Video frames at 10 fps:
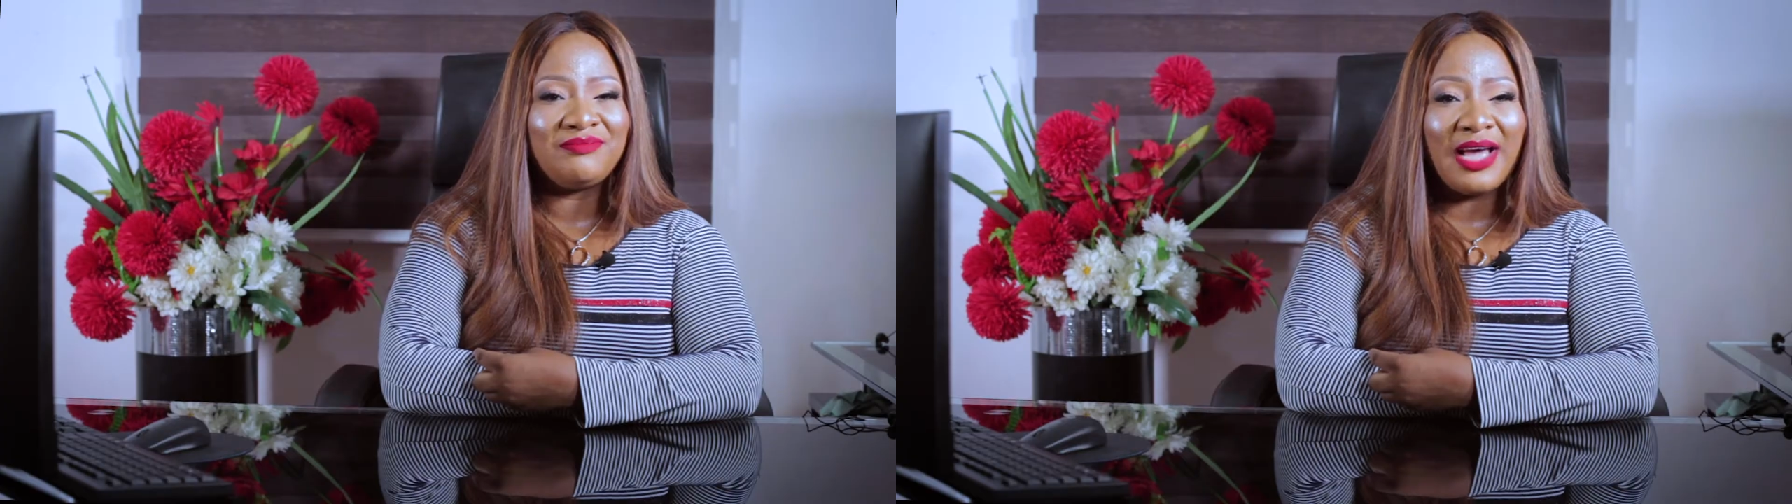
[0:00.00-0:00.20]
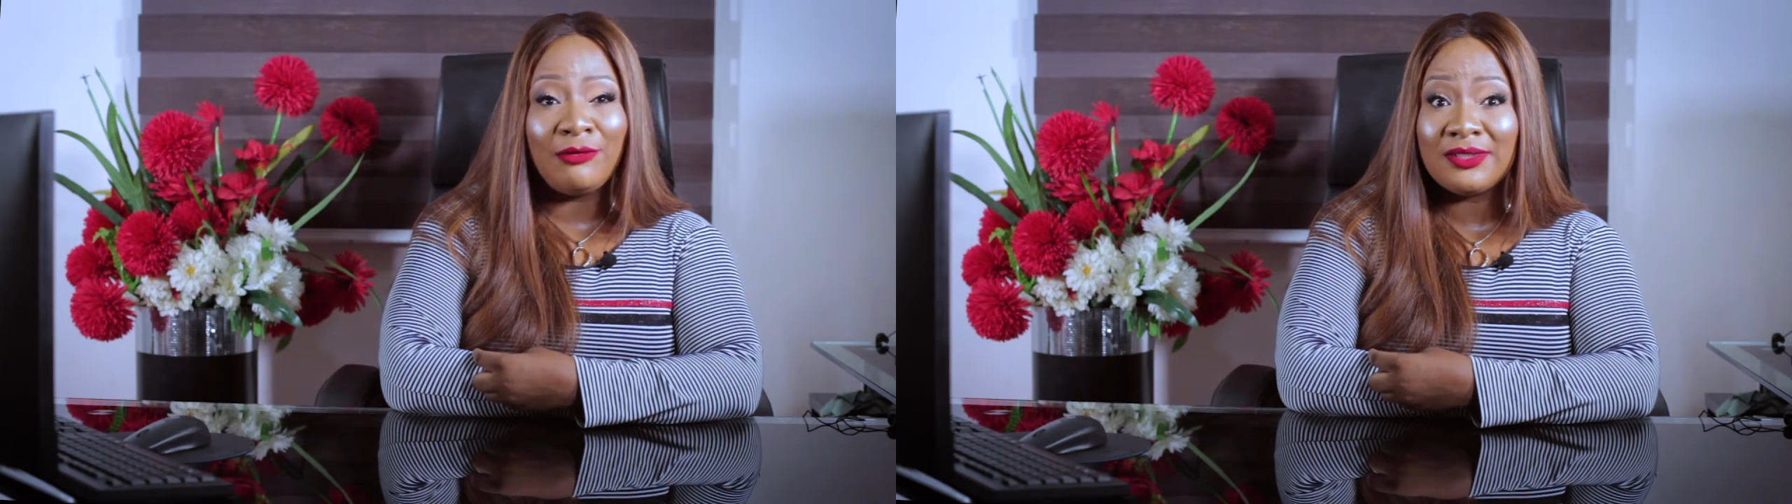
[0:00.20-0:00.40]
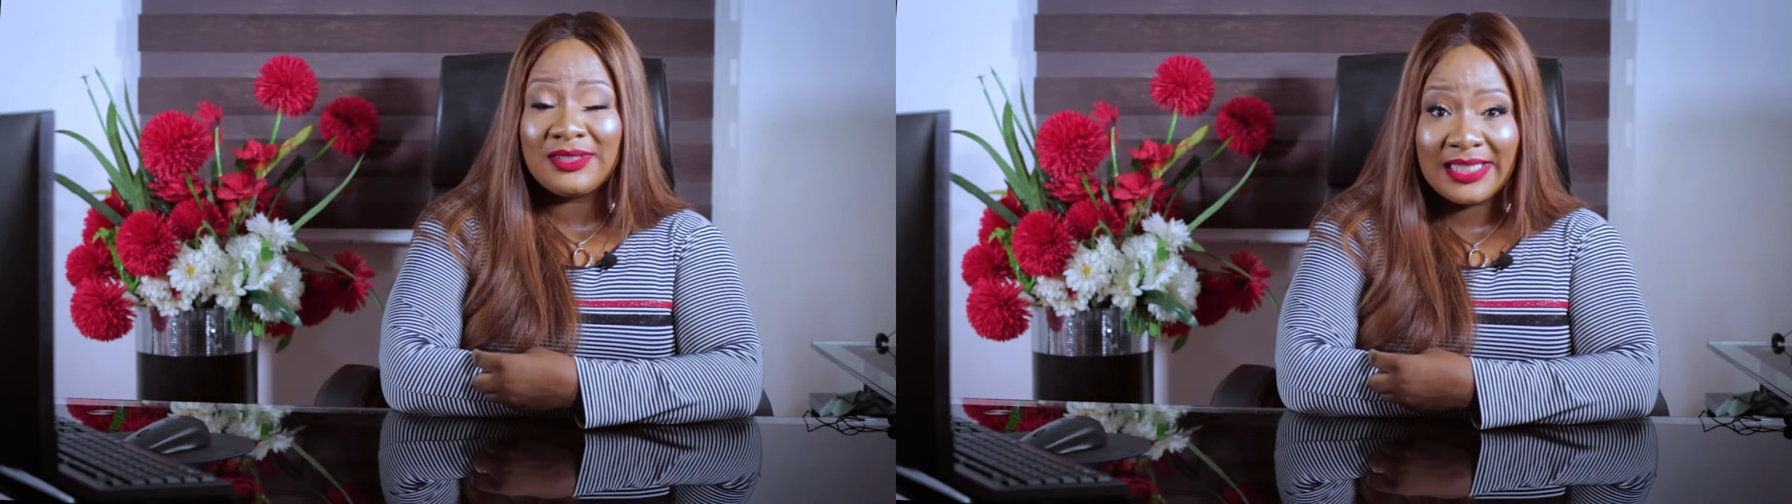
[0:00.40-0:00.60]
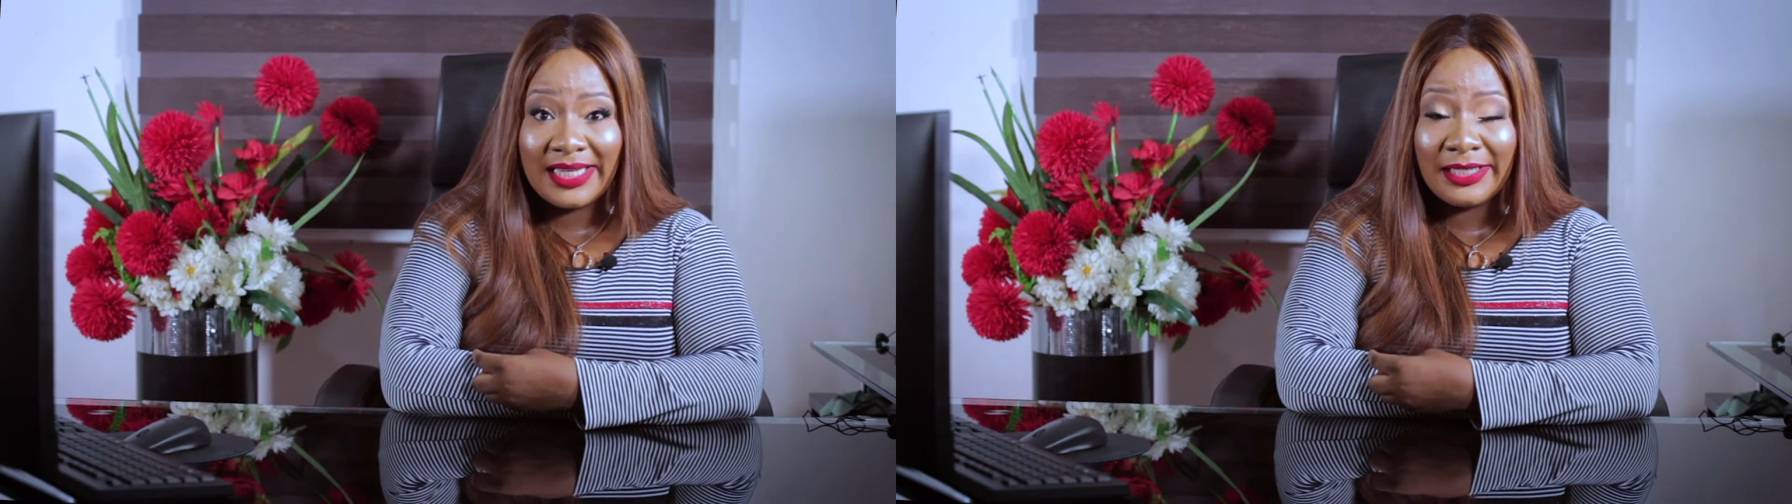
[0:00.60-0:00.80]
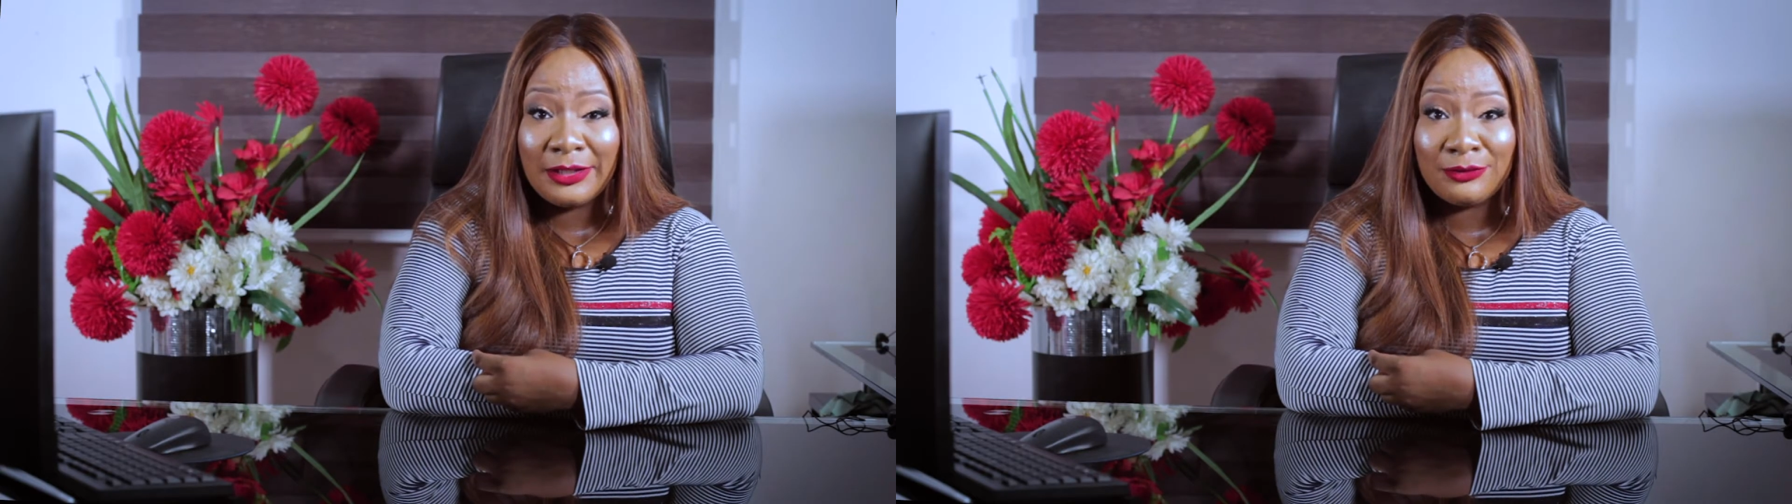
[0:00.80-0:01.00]
I want to
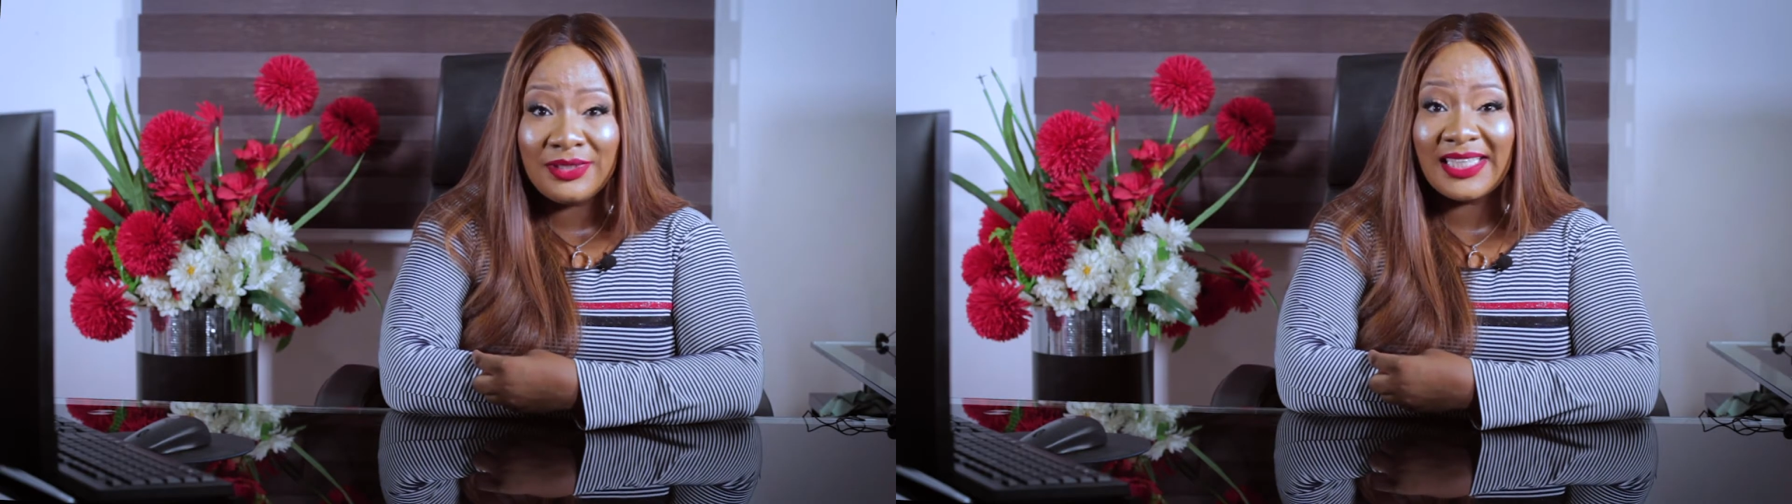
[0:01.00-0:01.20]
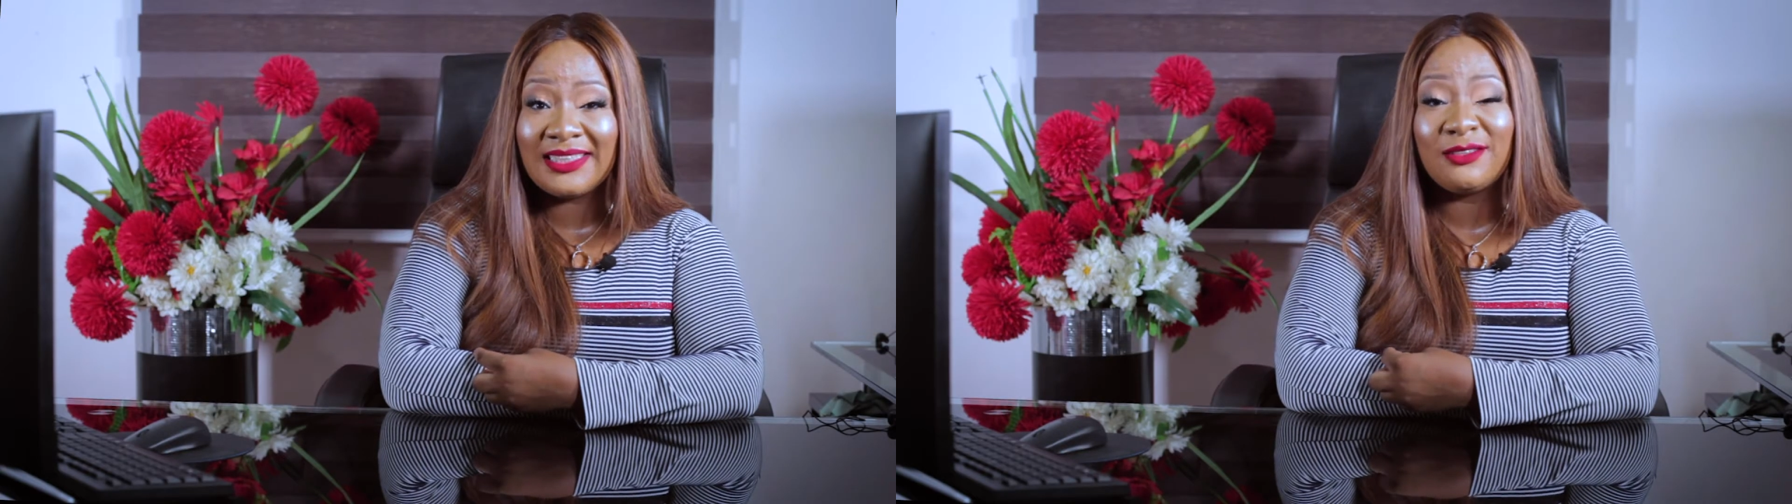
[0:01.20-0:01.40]
tell you that